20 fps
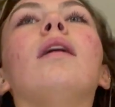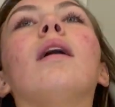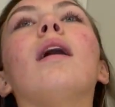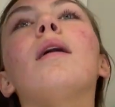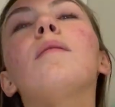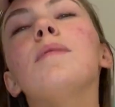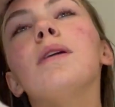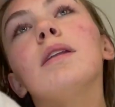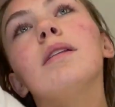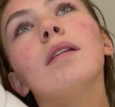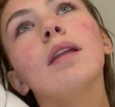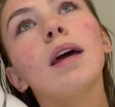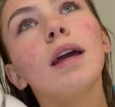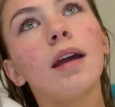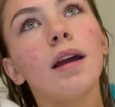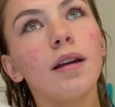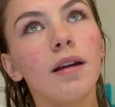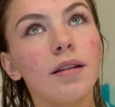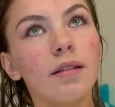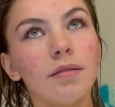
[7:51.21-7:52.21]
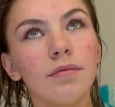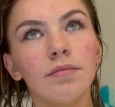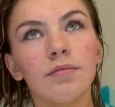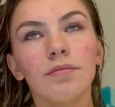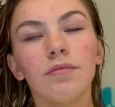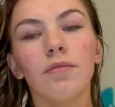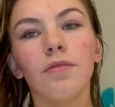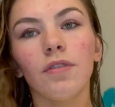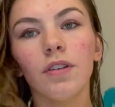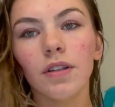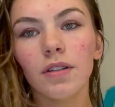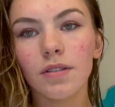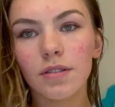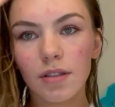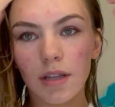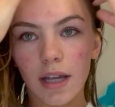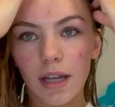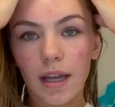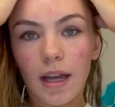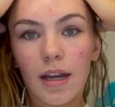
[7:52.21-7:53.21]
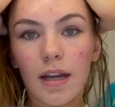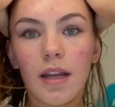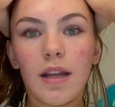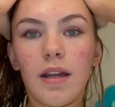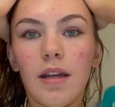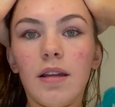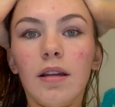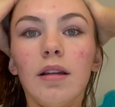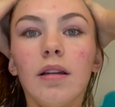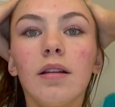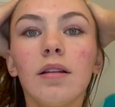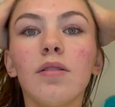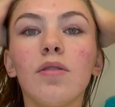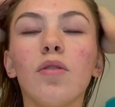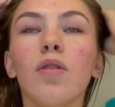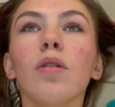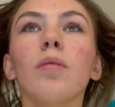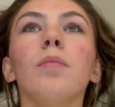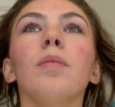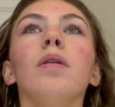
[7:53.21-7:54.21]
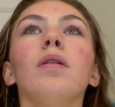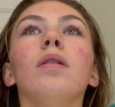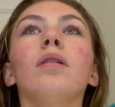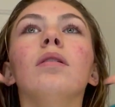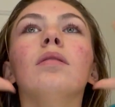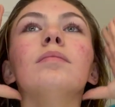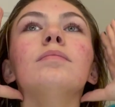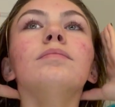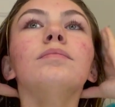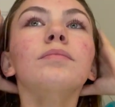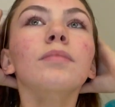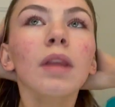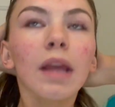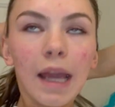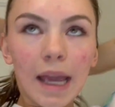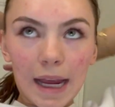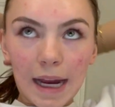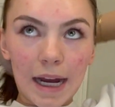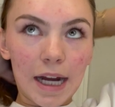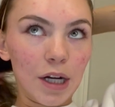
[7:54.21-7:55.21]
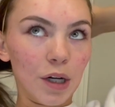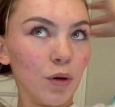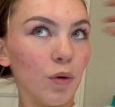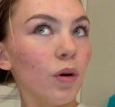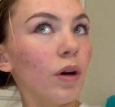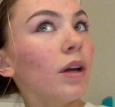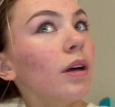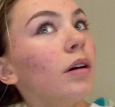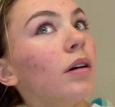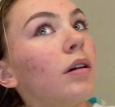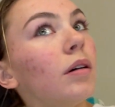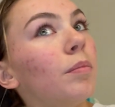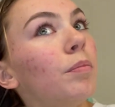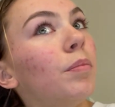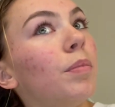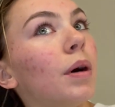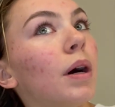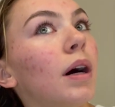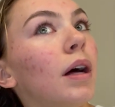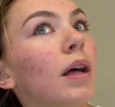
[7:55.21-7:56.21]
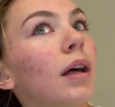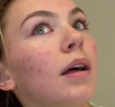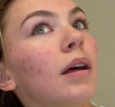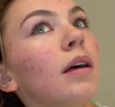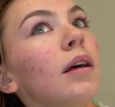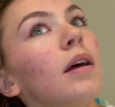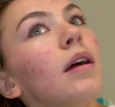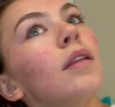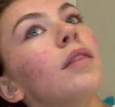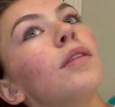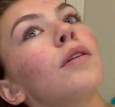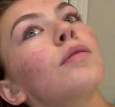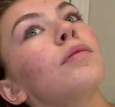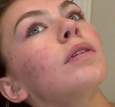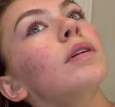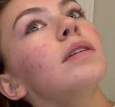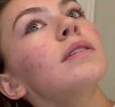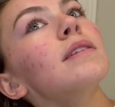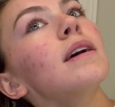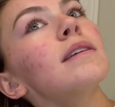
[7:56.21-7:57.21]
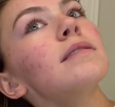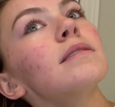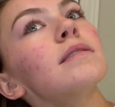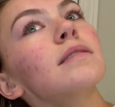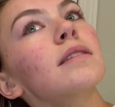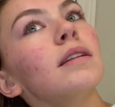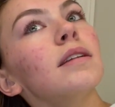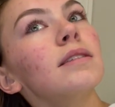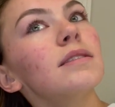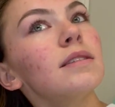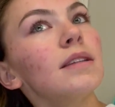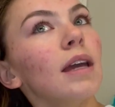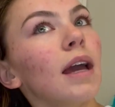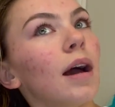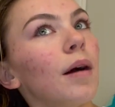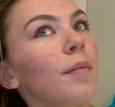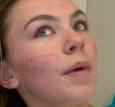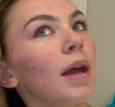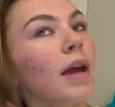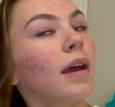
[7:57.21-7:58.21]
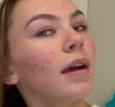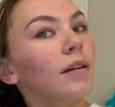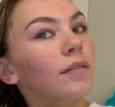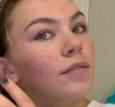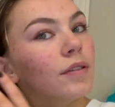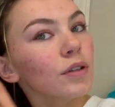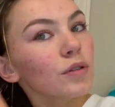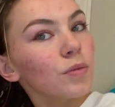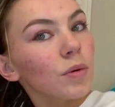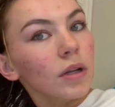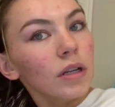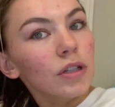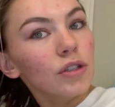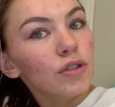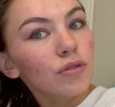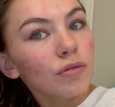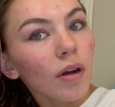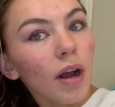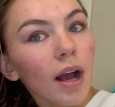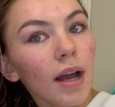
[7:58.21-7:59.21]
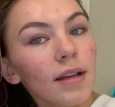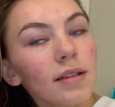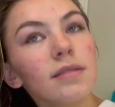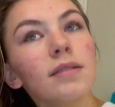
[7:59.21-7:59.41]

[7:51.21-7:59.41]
I mean, like, feels like any normal hair oil, but the real test is gonna see how my hair feels when it dries.